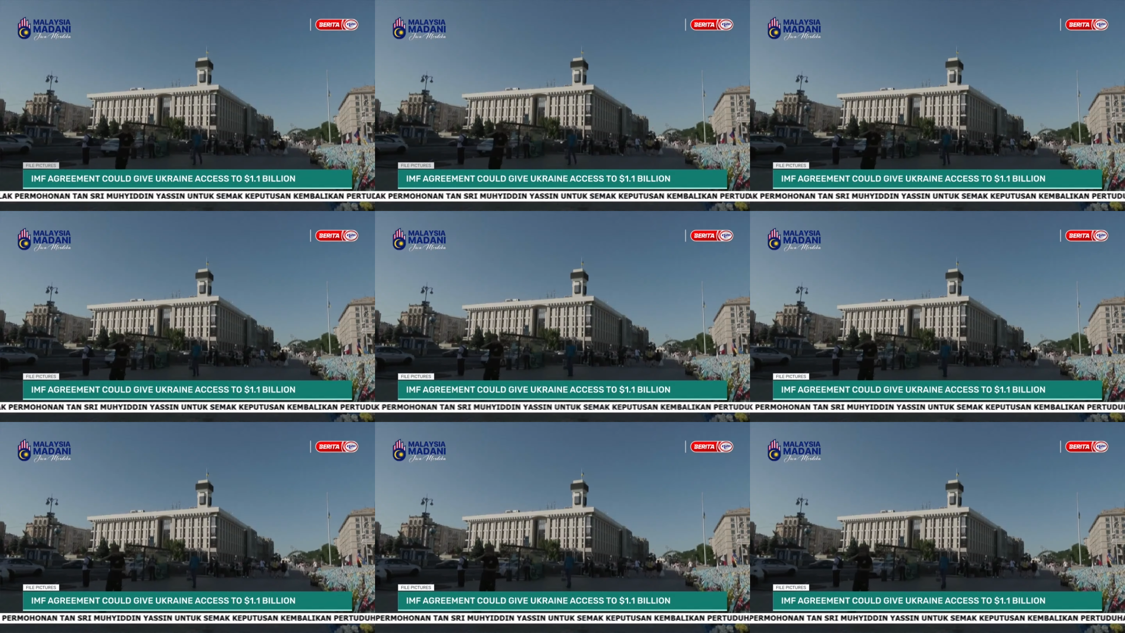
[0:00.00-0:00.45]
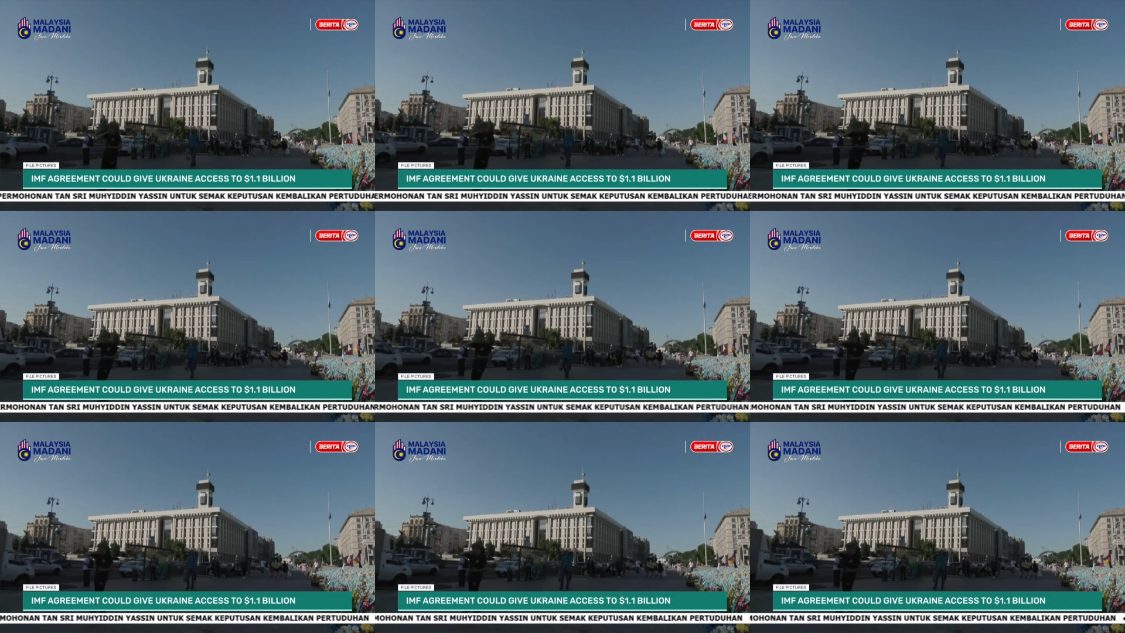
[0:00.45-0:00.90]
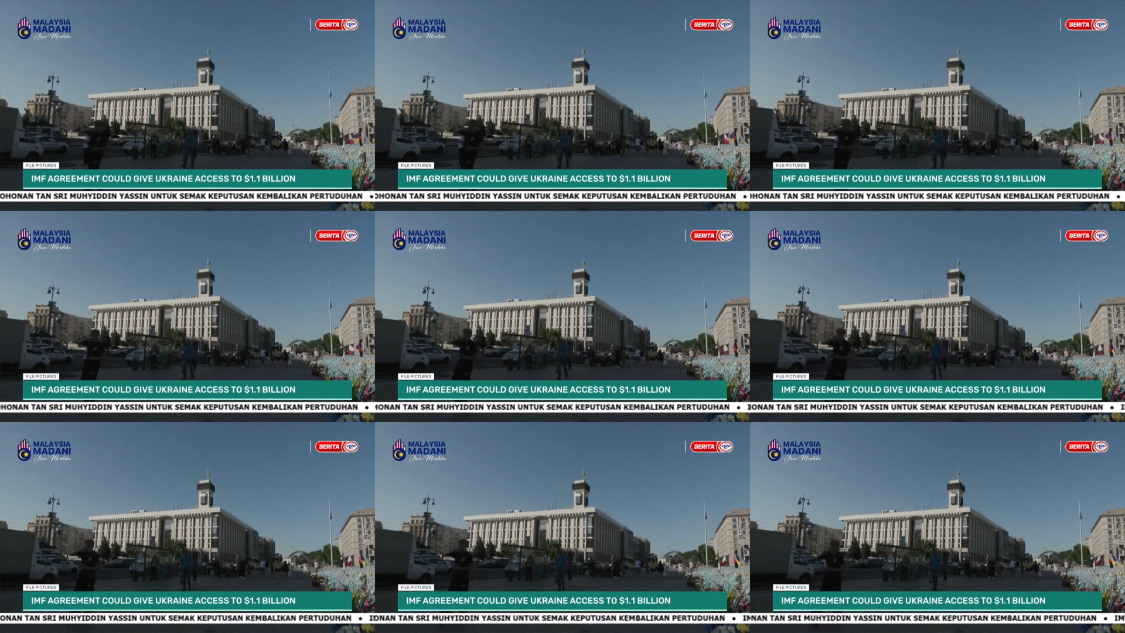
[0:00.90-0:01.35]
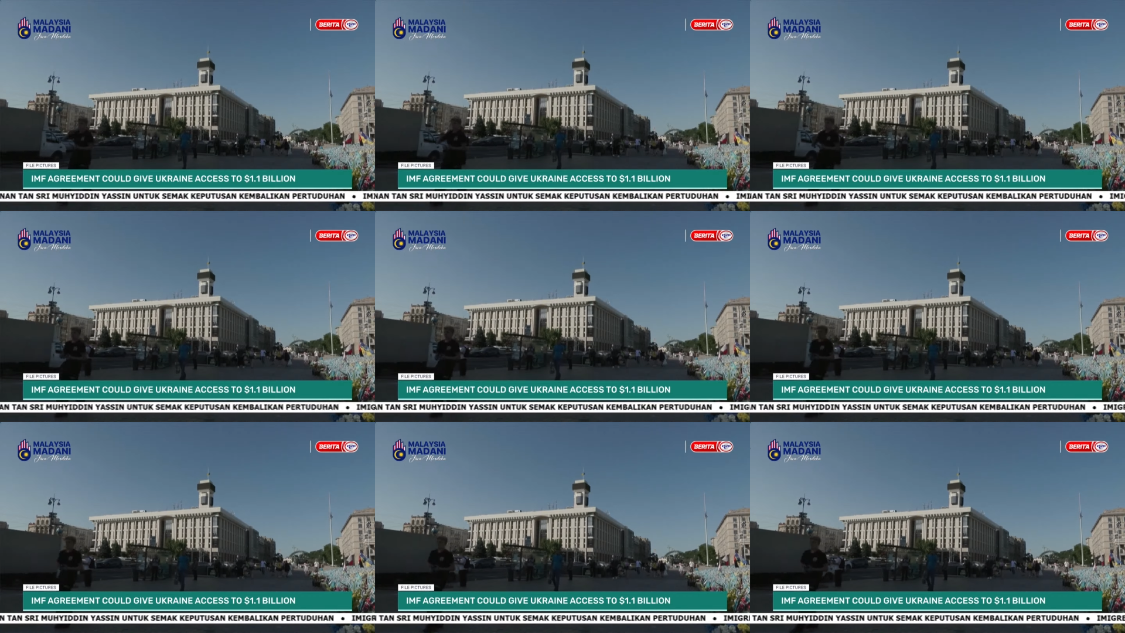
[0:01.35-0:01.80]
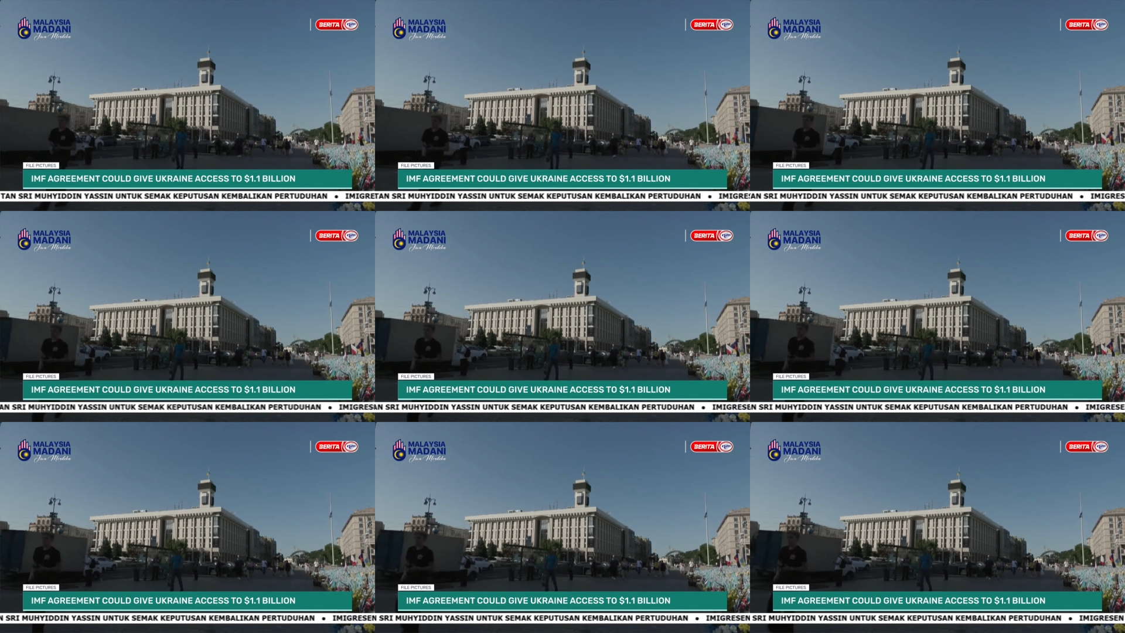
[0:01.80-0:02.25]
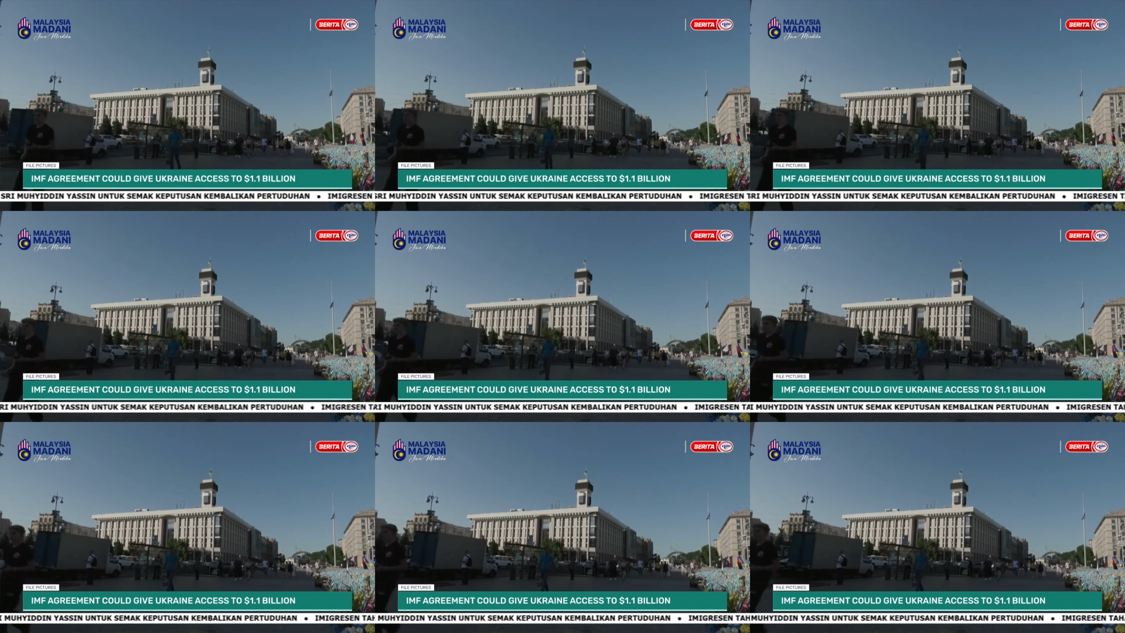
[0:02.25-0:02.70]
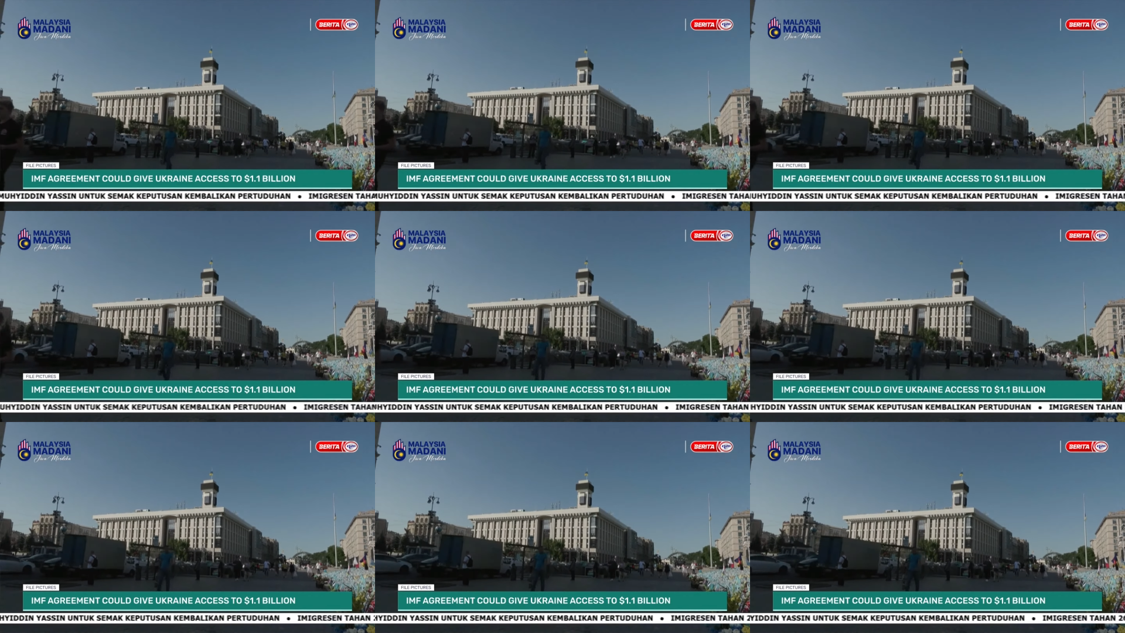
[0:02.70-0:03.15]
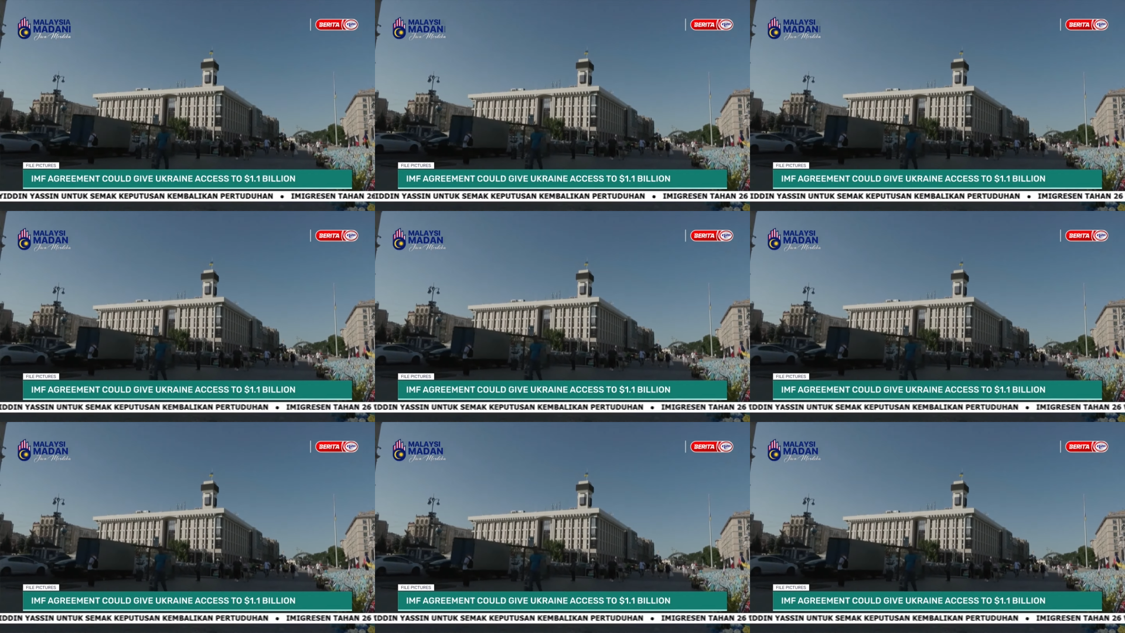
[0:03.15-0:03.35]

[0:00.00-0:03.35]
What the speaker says: Nobody's mouth can be seen.